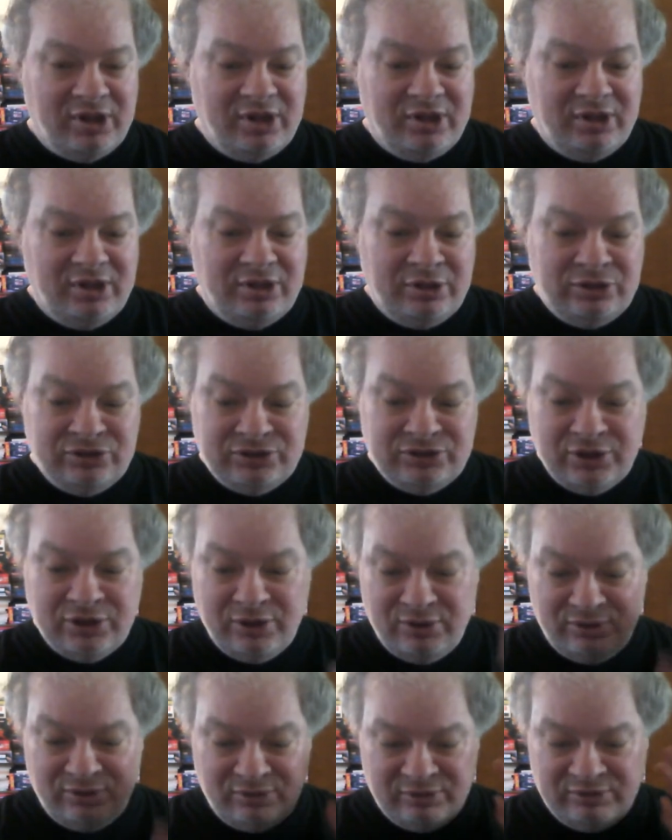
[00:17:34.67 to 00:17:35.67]

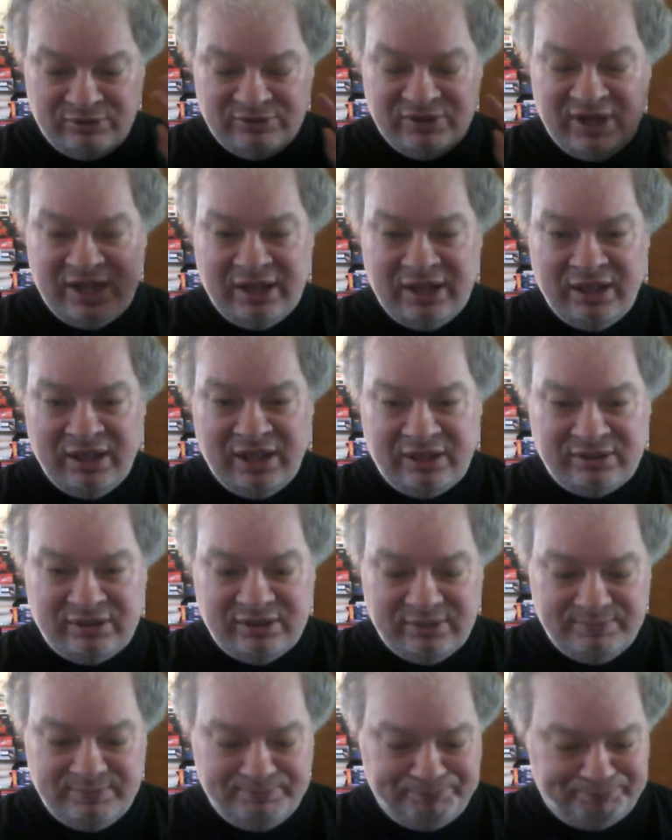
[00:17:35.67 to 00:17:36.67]
So they elected,
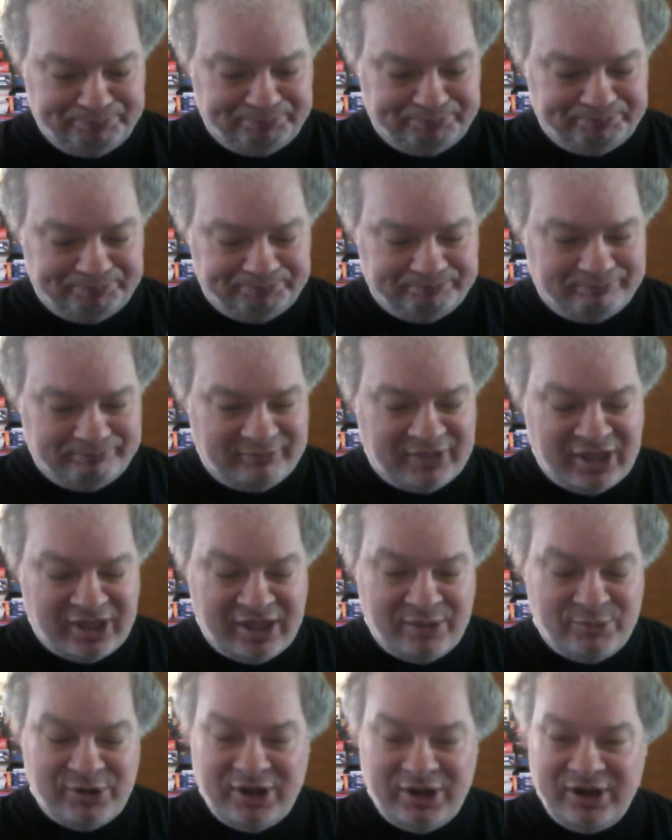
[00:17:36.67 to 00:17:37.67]
we're
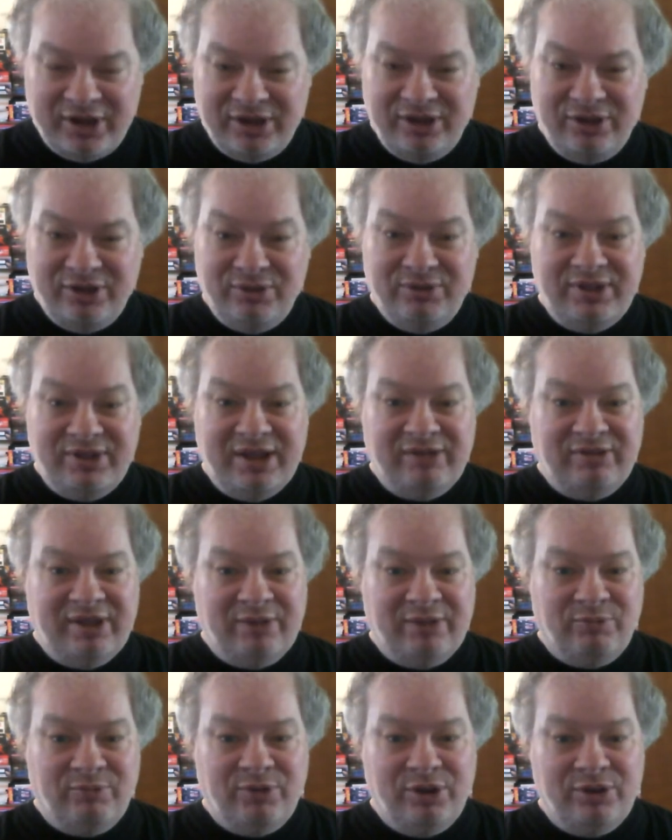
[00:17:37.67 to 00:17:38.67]
not going to go down that
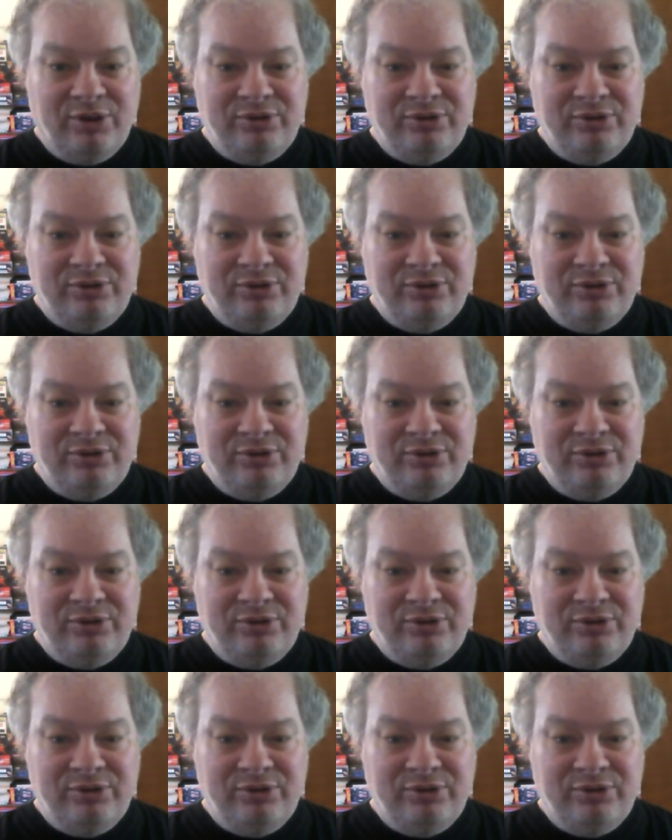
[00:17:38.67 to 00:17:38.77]
road.